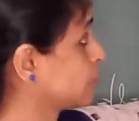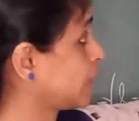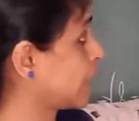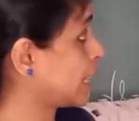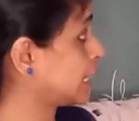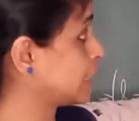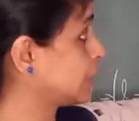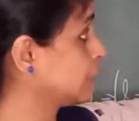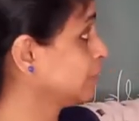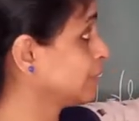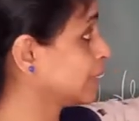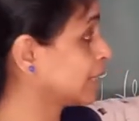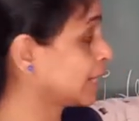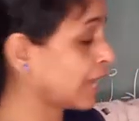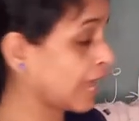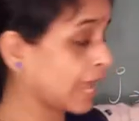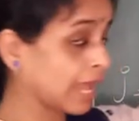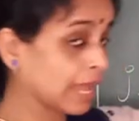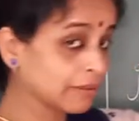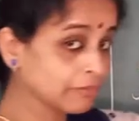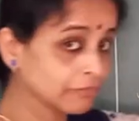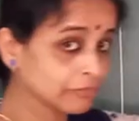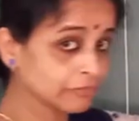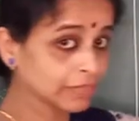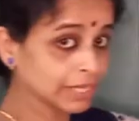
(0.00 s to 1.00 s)
value we
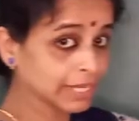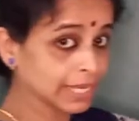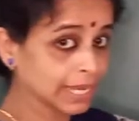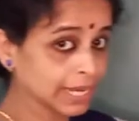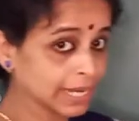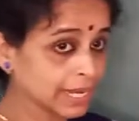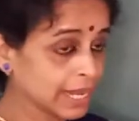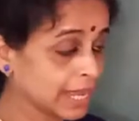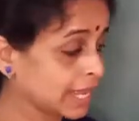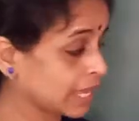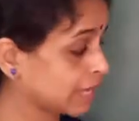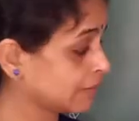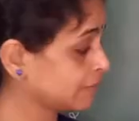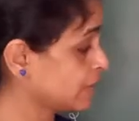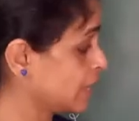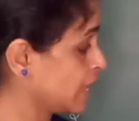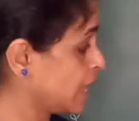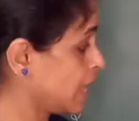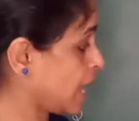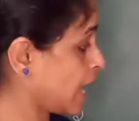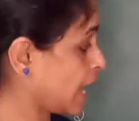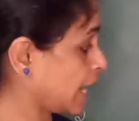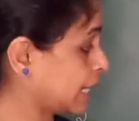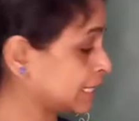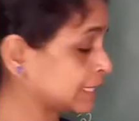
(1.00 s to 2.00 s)
can have
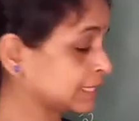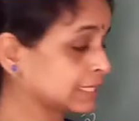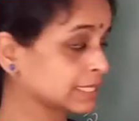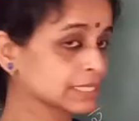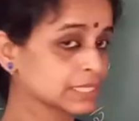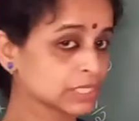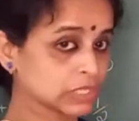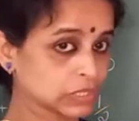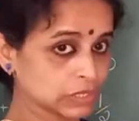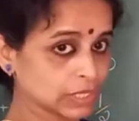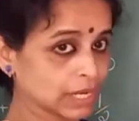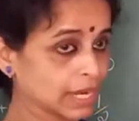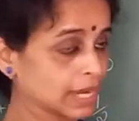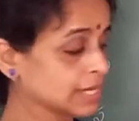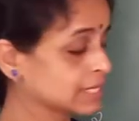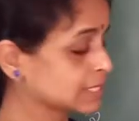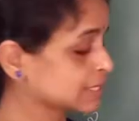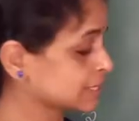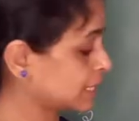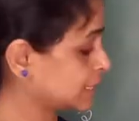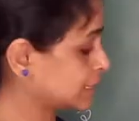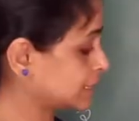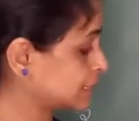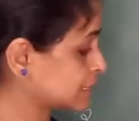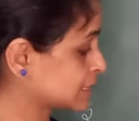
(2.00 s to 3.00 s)
another
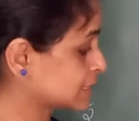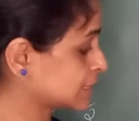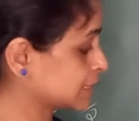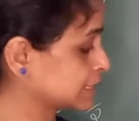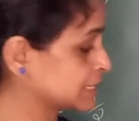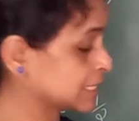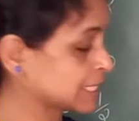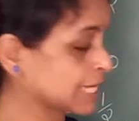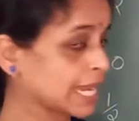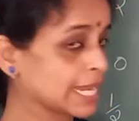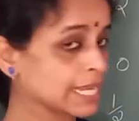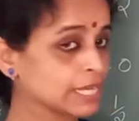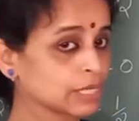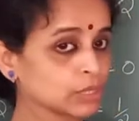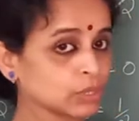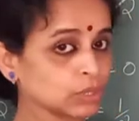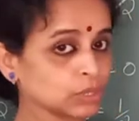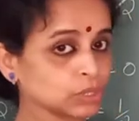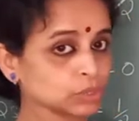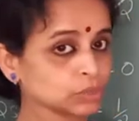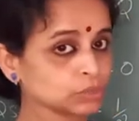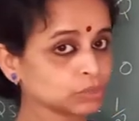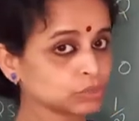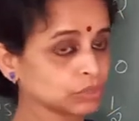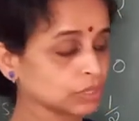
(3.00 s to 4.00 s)
state, that is the J equal
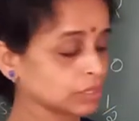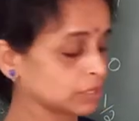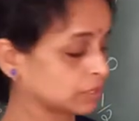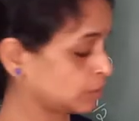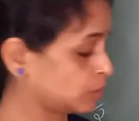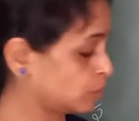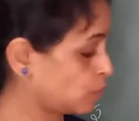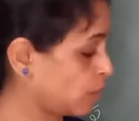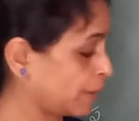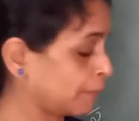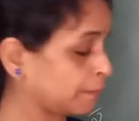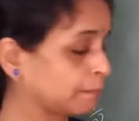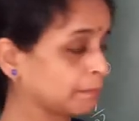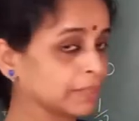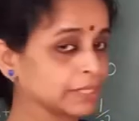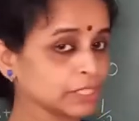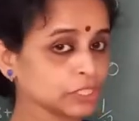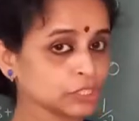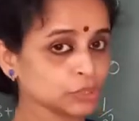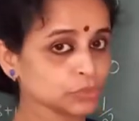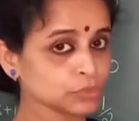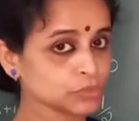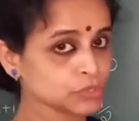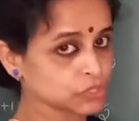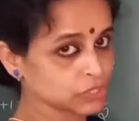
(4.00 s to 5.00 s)
to 1
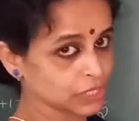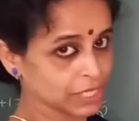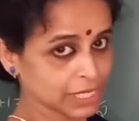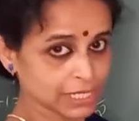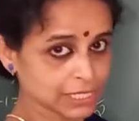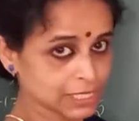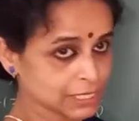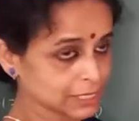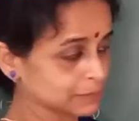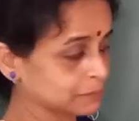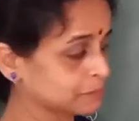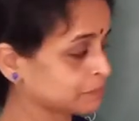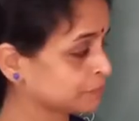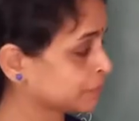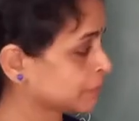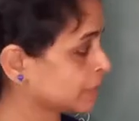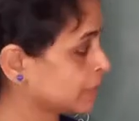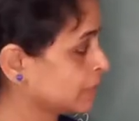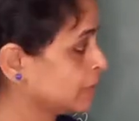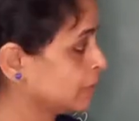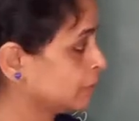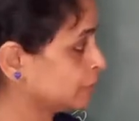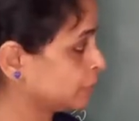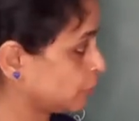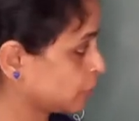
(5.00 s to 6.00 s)
by 2 state.
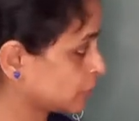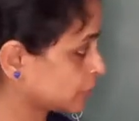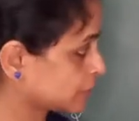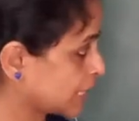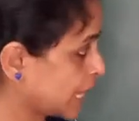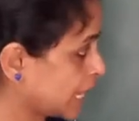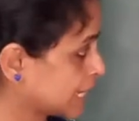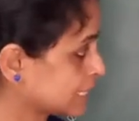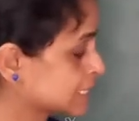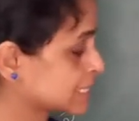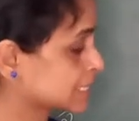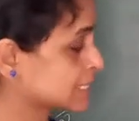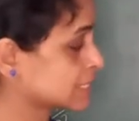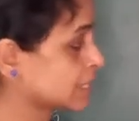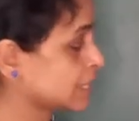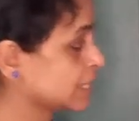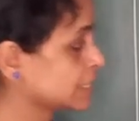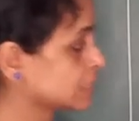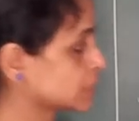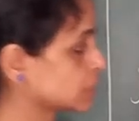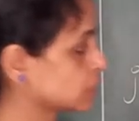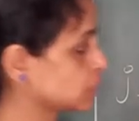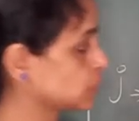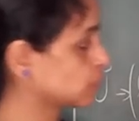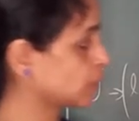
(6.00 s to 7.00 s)
For that
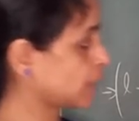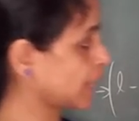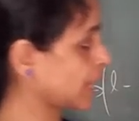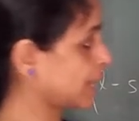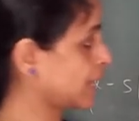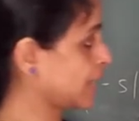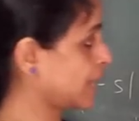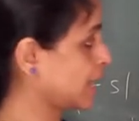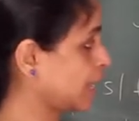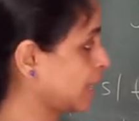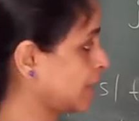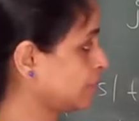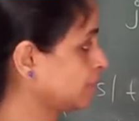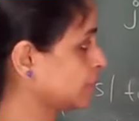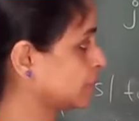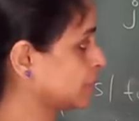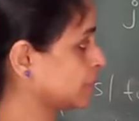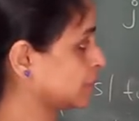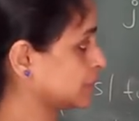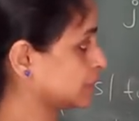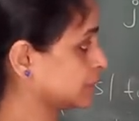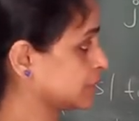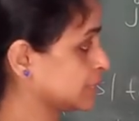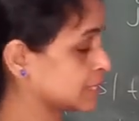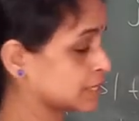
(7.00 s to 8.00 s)
state you can
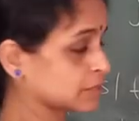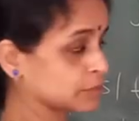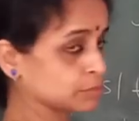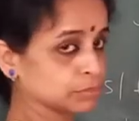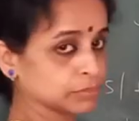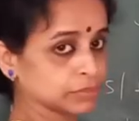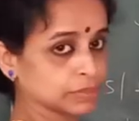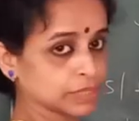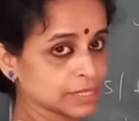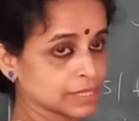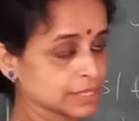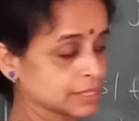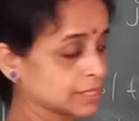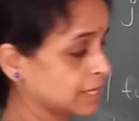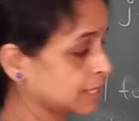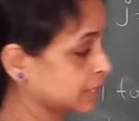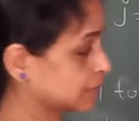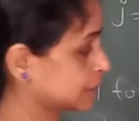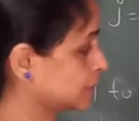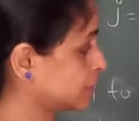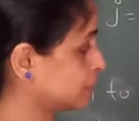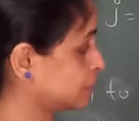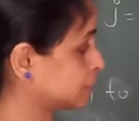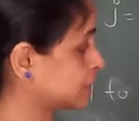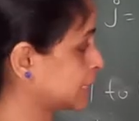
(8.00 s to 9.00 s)
have these are
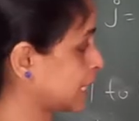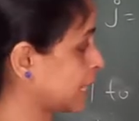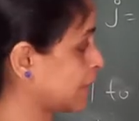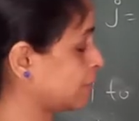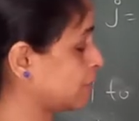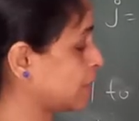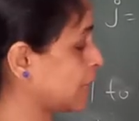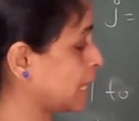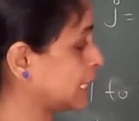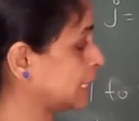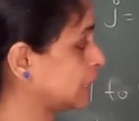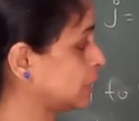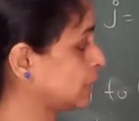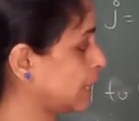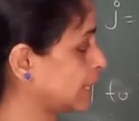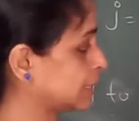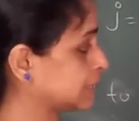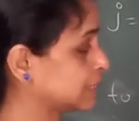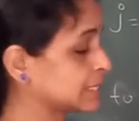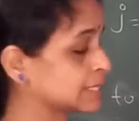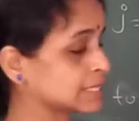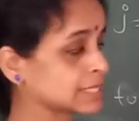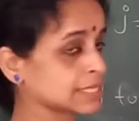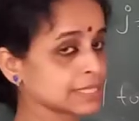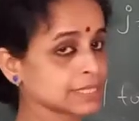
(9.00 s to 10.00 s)
the J value
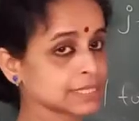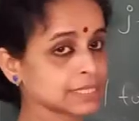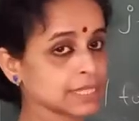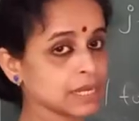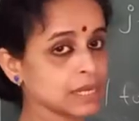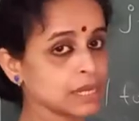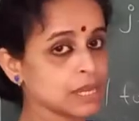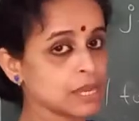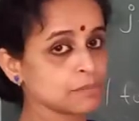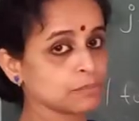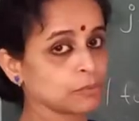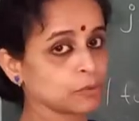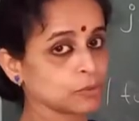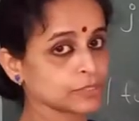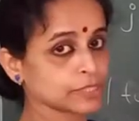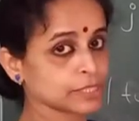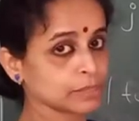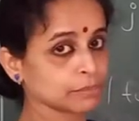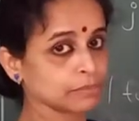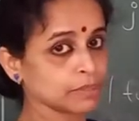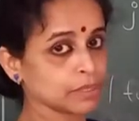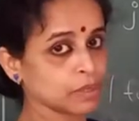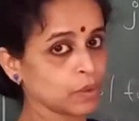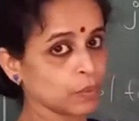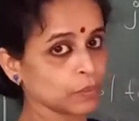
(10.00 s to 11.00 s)
and this is the
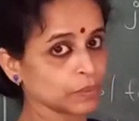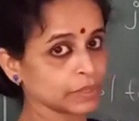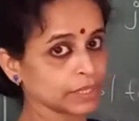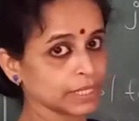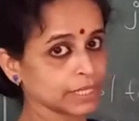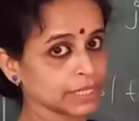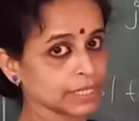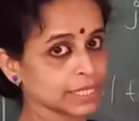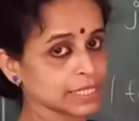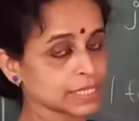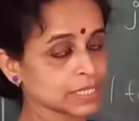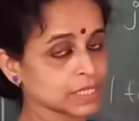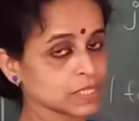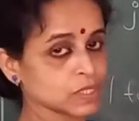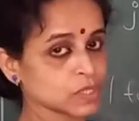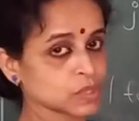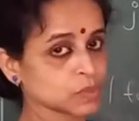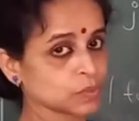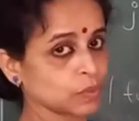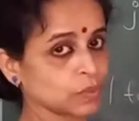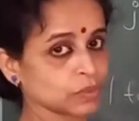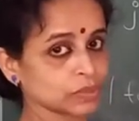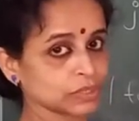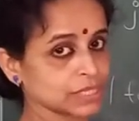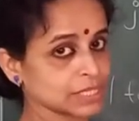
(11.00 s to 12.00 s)
possible
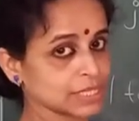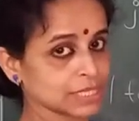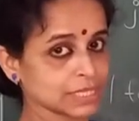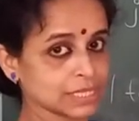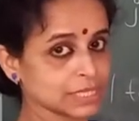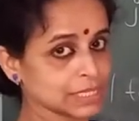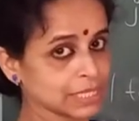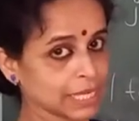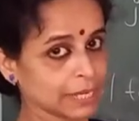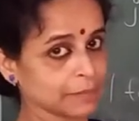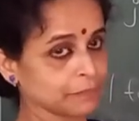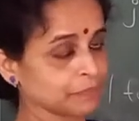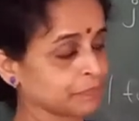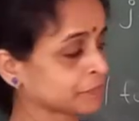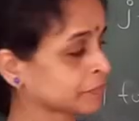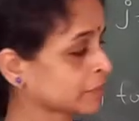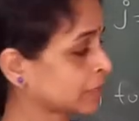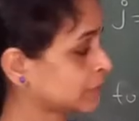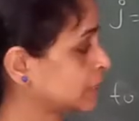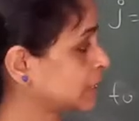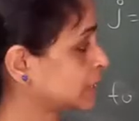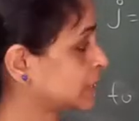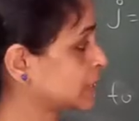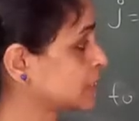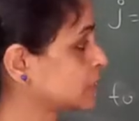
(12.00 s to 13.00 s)
orientations for this
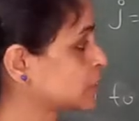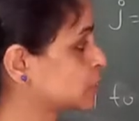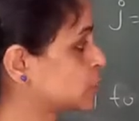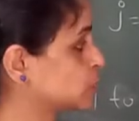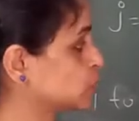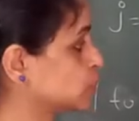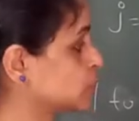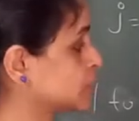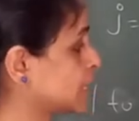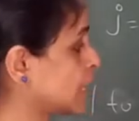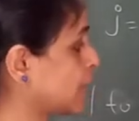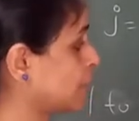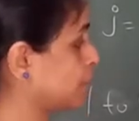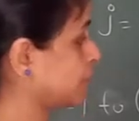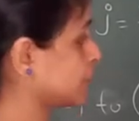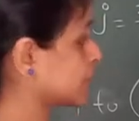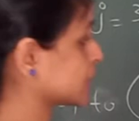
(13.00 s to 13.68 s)
J. That is 2J